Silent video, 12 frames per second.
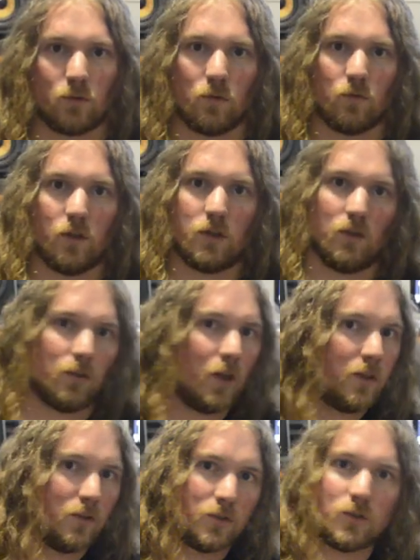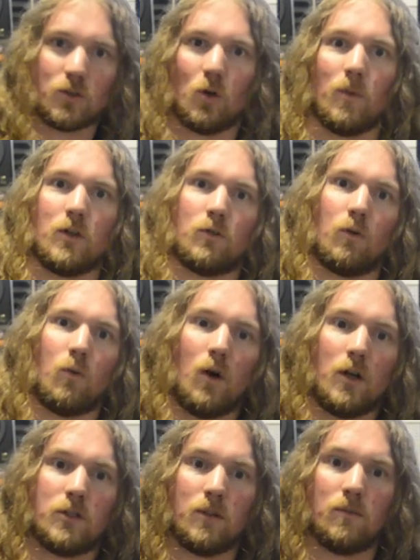through the video, thank you so much for
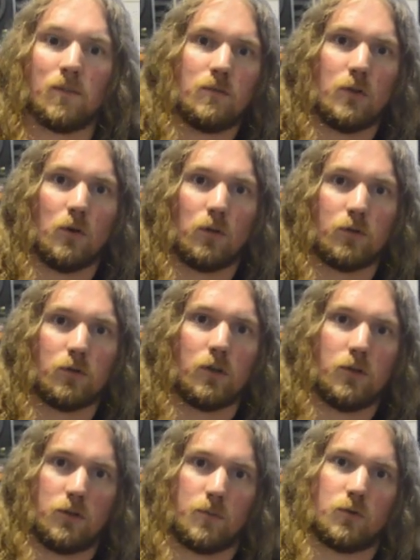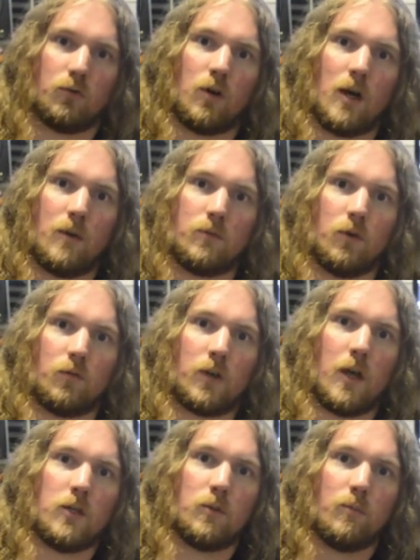watching. You know the drill, subscribe,
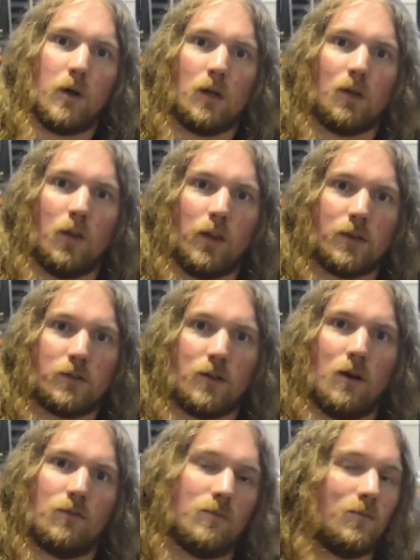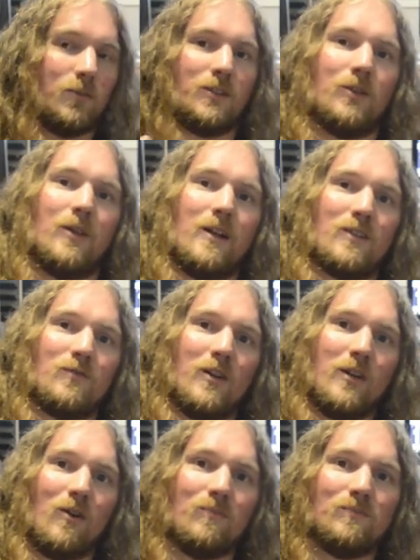notification bell, all that stuff. We'll see you in the next
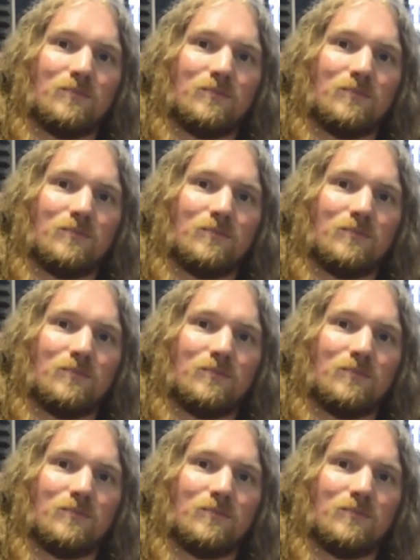video.